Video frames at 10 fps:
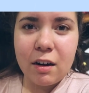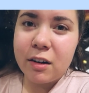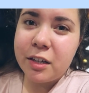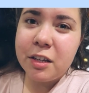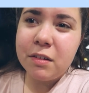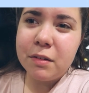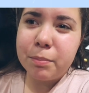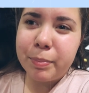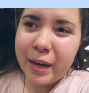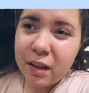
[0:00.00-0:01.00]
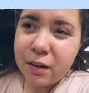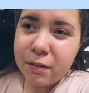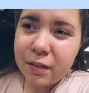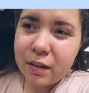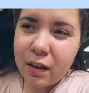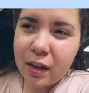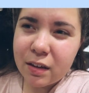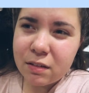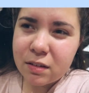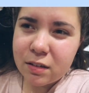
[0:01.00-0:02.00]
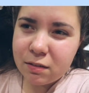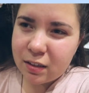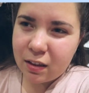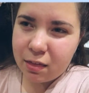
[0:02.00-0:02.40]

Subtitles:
Are you better than us, do you